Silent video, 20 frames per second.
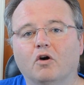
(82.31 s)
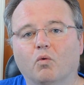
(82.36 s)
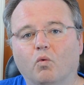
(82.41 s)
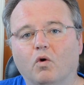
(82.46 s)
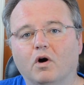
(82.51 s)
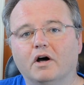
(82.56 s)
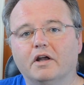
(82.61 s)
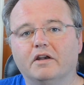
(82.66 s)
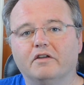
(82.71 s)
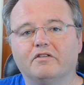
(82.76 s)

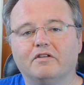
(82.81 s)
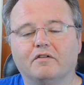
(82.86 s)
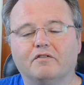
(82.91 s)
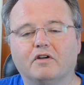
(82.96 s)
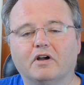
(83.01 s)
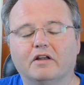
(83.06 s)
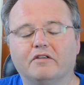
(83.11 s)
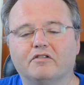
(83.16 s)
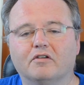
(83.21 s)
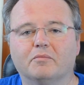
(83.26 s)
One is they've
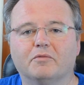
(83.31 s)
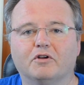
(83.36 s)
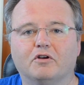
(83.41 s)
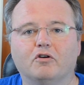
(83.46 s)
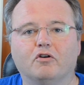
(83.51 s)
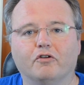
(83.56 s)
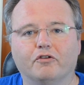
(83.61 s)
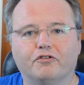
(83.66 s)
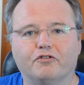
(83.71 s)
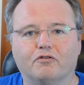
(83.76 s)
got something
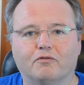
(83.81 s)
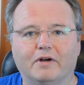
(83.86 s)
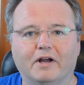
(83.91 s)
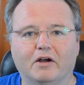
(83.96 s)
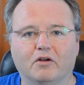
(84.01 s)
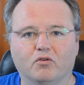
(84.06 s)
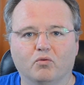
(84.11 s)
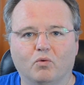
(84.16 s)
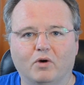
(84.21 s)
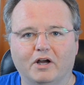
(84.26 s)
called
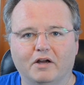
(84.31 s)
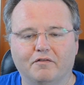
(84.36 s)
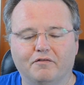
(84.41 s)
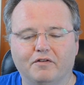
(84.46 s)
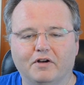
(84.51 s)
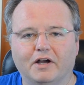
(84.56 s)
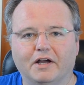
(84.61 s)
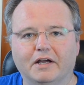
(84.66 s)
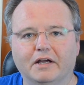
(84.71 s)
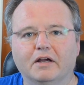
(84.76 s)
Surround
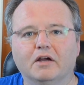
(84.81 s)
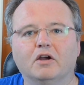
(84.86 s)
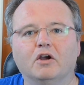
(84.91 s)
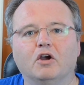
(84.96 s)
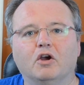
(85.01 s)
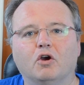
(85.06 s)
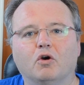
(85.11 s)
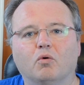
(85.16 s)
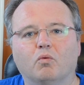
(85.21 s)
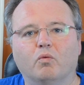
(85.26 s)
Wi-Fi,
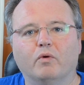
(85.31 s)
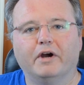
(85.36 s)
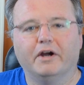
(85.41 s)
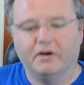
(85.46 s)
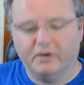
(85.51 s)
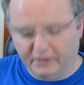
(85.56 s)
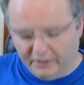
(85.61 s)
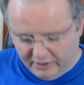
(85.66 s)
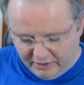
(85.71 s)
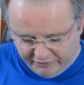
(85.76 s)

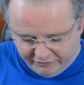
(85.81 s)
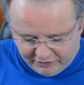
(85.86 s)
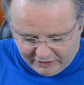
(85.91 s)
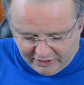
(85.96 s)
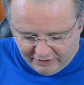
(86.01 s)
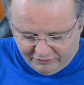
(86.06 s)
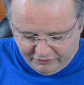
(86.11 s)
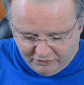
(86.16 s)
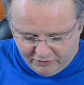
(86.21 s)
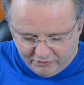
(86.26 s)
where in this
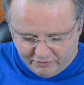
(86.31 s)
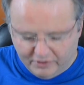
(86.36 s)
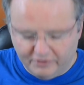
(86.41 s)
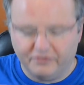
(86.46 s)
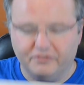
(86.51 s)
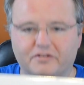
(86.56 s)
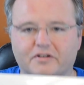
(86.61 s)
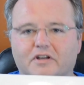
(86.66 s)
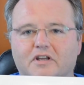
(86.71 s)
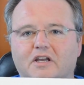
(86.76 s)
case here,
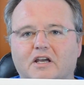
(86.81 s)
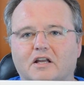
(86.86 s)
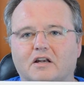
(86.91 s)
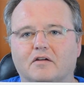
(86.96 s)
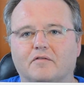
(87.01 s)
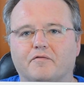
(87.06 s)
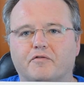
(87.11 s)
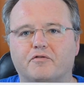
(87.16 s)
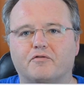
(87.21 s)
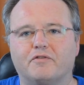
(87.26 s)
this is a kit
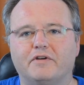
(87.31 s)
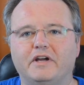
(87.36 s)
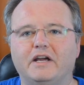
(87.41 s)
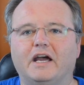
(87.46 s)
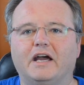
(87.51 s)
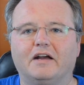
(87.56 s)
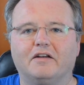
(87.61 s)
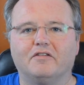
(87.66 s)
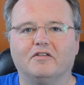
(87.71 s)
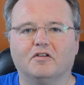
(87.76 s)
of 3
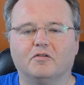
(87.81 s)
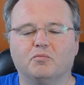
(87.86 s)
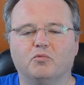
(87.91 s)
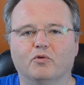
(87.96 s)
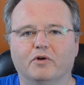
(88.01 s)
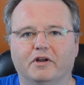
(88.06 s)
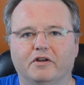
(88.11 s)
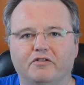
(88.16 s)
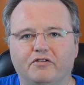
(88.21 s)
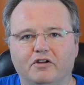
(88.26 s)
access
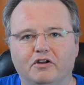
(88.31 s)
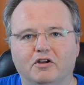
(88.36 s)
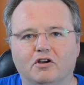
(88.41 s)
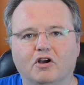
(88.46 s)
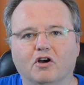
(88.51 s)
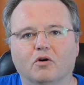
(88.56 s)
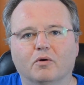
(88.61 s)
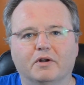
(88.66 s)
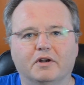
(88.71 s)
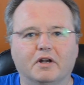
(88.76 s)
points that you
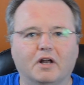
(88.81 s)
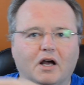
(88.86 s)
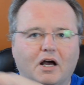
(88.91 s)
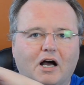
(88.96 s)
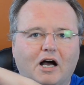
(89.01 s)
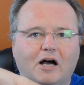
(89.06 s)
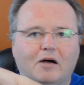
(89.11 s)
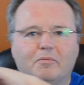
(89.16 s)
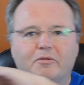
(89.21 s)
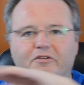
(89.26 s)
go in
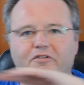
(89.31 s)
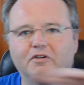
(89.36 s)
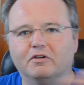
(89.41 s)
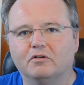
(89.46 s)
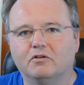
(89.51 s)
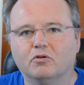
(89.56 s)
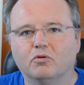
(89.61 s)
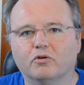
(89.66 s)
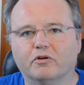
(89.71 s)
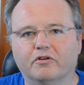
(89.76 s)

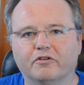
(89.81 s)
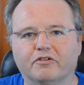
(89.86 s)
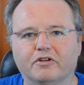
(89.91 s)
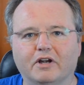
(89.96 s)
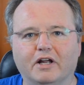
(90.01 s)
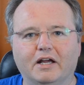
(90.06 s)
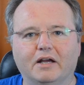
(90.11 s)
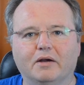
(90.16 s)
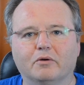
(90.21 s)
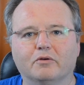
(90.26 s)
opposite corners
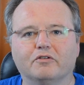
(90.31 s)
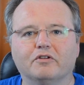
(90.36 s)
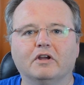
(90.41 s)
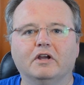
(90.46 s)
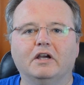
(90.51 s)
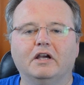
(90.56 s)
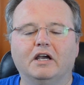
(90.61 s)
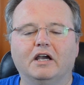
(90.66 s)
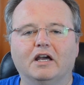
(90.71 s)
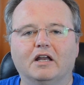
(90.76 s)
of the house,
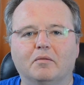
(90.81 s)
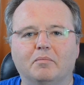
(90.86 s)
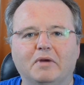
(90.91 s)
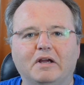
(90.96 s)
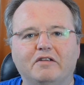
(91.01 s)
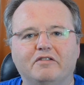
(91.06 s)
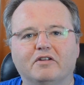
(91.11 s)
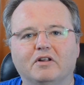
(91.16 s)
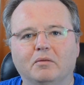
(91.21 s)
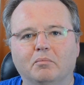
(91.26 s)
and it
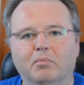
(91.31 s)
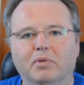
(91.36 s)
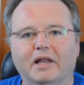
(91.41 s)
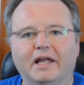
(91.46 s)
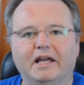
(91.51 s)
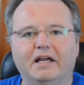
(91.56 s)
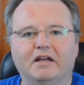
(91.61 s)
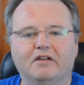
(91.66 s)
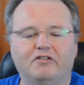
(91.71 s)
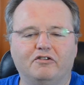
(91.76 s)
basically
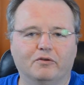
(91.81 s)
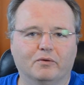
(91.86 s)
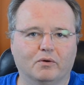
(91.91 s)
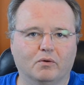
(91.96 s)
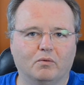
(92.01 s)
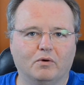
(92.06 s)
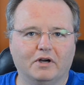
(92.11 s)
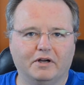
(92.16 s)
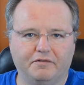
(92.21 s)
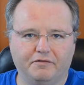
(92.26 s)
blankets you in
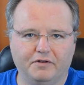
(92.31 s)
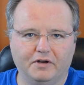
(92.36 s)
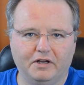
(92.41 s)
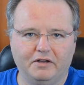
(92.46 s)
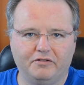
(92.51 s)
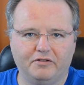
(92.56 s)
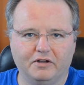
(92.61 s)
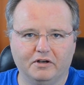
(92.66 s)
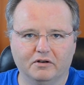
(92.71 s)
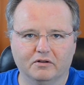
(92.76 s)
a
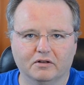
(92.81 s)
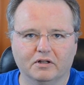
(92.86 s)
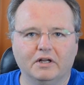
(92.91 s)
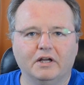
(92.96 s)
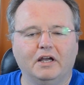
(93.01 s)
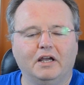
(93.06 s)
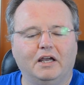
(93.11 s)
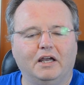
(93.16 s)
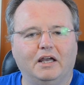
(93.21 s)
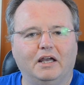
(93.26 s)
Wi-Fi signal.
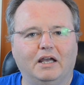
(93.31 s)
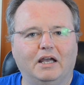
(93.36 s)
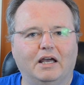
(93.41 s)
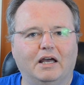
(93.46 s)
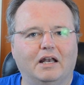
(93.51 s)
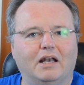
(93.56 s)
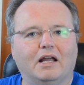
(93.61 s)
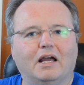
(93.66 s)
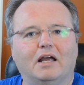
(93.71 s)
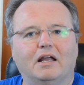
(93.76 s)

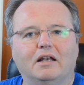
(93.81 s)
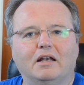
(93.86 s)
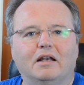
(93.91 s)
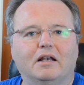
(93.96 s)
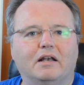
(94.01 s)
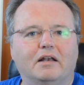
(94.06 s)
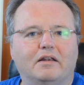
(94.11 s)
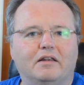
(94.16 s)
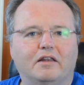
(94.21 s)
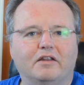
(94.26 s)
And
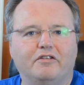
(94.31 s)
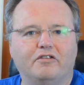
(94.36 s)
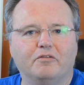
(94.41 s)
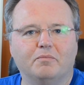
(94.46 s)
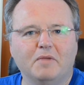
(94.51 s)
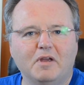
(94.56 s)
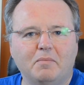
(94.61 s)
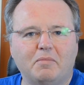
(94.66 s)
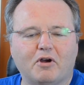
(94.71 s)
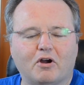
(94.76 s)
this
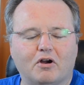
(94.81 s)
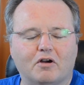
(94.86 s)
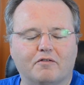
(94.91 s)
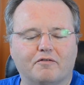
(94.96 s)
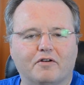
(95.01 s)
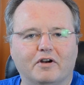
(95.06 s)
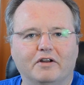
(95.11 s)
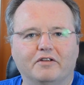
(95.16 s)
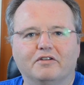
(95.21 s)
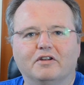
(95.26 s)
is me
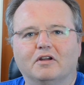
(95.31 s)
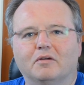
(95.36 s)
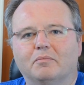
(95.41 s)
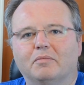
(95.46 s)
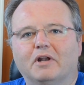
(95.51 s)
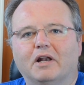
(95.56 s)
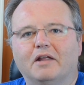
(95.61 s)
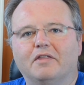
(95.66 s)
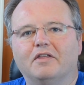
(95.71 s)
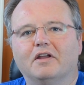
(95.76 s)
paraphrasing it,
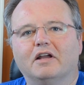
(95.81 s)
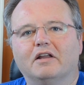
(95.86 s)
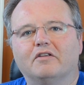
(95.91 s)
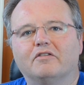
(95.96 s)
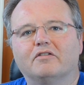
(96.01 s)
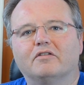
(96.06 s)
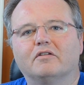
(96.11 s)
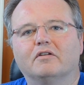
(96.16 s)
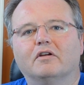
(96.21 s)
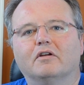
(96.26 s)
but I think
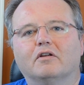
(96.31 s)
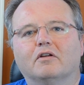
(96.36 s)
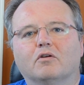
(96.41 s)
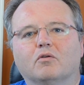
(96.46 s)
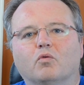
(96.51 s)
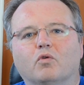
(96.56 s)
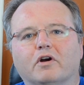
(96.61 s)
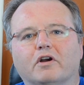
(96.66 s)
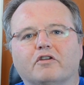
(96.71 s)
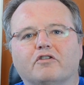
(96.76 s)
it's
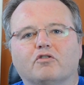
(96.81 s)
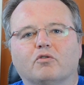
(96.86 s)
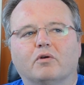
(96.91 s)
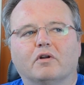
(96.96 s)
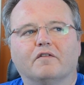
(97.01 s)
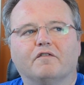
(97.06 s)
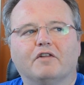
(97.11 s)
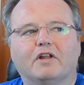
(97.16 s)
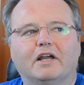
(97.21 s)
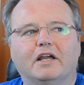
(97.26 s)
works sort
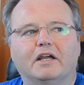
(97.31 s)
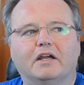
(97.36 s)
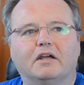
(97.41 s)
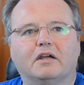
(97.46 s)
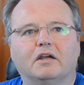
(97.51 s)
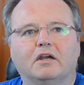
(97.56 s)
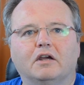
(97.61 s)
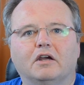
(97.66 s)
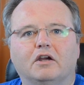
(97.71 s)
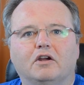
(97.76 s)
of
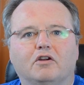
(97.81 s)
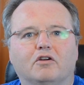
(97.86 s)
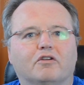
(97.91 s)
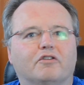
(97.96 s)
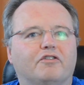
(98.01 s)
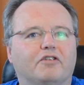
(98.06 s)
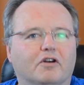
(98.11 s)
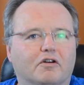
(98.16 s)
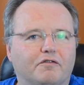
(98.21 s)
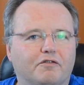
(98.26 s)
like your
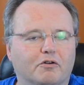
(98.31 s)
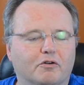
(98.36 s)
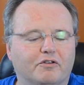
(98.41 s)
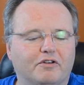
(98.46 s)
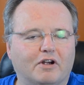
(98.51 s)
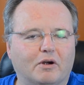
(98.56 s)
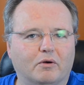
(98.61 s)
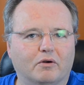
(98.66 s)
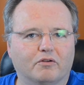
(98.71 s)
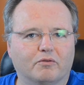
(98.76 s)
cell phone
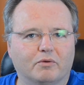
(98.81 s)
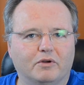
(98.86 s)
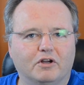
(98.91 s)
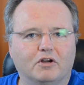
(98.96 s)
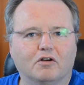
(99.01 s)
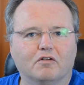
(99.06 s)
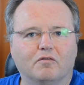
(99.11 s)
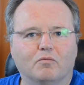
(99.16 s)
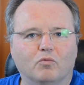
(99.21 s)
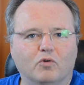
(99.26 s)
towers, where you
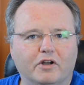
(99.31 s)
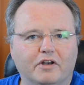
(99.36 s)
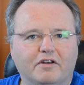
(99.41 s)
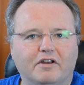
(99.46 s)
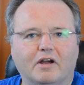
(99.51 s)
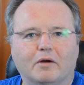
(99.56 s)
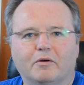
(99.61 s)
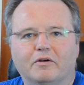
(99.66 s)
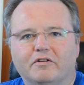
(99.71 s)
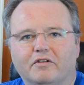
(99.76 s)
go from one
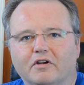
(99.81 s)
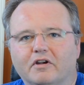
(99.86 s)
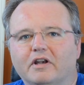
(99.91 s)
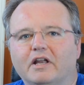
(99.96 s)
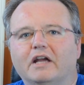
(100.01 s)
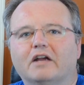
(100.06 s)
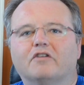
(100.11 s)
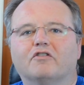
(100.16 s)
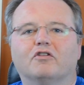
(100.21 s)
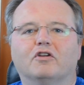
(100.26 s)
tower to the
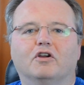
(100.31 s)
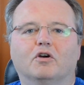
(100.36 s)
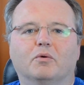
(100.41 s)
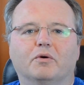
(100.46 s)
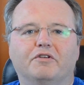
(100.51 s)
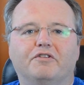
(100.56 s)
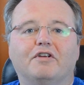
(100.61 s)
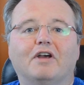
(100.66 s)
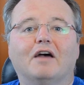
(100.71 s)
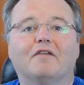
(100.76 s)
next, so you
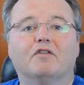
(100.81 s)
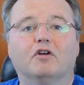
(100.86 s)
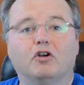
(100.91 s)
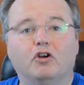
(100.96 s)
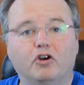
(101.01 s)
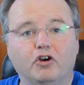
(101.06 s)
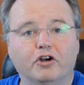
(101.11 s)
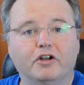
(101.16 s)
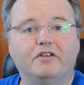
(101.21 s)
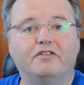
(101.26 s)
always have a
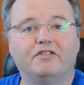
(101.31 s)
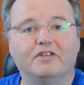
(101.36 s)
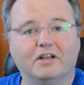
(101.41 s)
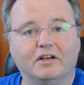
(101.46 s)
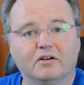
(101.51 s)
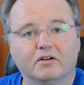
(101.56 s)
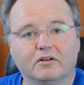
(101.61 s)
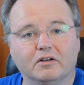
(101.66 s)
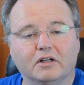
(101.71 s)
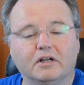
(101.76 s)
good
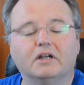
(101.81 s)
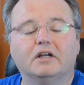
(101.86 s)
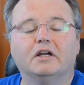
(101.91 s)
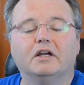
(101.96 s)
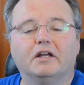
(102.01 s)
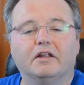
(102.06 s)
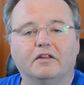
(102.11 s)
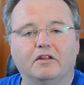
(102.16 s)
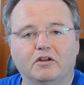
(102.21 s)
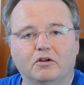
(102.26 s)
signal
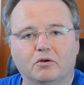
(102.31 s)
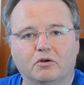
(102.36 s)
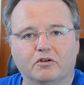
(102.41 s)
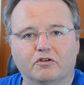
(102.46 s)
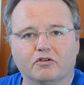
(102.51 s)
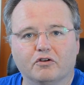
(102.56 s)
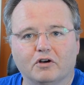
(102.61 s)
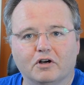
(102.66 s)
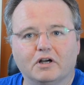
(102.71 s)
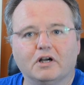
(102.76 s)
that you can
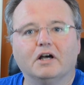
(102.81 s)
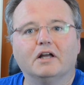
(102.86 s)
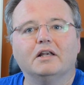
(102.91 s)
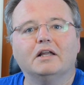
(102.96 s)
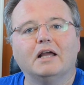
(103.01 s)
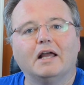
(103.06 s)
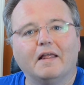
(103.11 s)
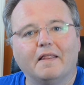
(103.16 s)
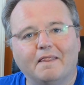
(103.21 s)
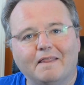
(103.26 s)
talk on.
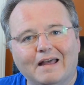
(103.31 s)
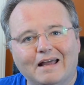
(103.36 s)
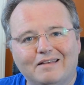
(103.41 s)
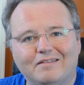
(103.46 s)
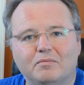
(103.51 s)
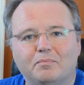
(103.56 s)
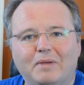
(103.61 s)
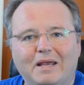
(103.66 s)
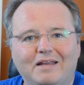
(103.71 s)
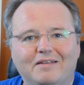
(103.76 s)

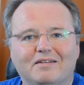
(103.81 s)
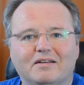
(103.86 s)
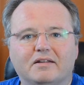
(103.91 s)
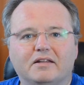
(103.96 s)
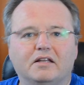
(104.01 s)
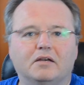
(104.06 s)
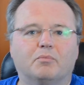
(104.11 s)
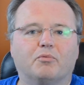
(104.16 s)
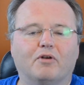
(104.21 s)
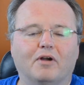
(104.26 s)
That's
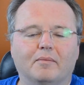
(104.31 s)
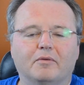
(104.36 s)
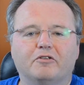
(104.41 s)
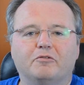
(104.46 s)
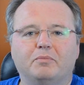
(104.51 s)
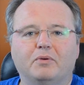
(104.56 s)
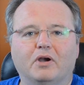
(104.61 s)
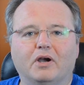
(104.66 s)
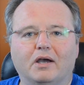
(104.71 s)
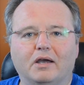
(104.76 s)
basically the
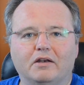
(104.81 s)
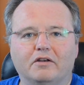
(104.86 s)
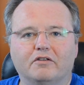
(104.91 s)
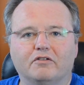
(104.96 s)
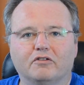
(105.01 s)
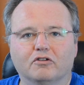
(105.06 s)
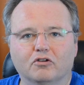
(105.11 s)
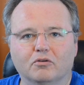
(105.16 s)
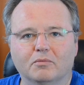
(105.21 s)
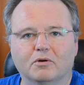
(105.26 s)
premise behind
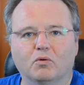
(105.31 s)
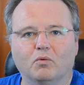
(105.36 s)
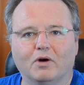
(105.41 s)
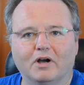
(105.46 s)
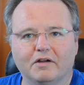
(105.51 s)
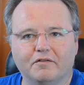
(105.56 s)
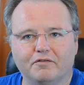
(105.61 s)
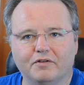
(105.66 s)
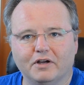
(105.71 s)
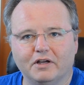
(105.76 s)
this Luma
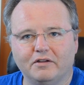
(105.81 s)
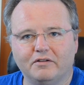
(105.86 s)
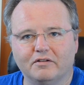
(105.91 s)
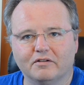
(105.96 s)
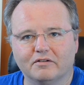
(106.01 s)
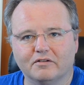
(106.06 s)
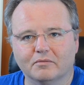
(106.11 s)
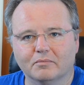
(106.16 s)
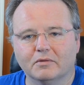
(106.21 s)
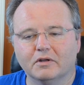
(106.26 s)
Wi-Fi
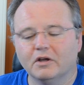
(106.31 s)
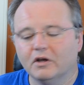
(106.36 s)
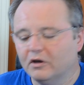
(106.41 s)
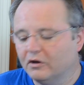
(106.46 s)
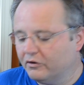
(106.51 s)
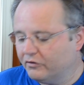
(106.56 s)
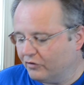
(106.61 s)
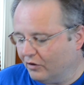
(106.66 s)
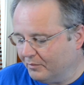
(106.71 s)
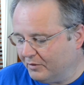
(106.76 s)
system.
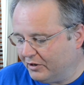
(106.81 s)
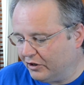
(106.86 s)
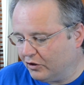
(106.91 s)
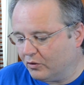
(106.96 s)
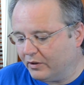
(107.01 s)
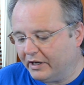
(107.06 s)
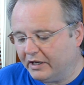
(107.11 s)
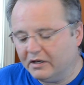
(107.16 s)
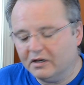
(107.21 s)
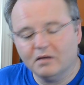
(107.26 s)
So I'm going to
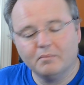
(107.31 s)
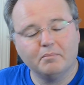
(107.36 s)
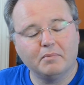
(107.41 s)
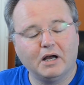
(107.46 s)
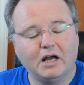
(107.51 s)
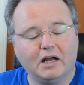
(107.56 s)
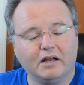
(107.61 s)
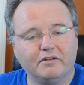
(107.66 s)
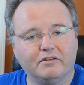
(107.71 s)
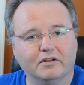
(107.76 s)
go ahead and
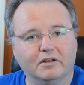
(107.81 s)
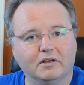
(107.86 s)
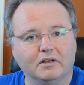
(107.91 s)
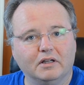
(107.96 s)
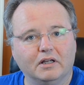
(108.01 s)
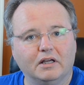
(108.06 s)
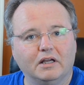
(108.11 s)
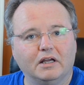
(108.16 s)
unbox it,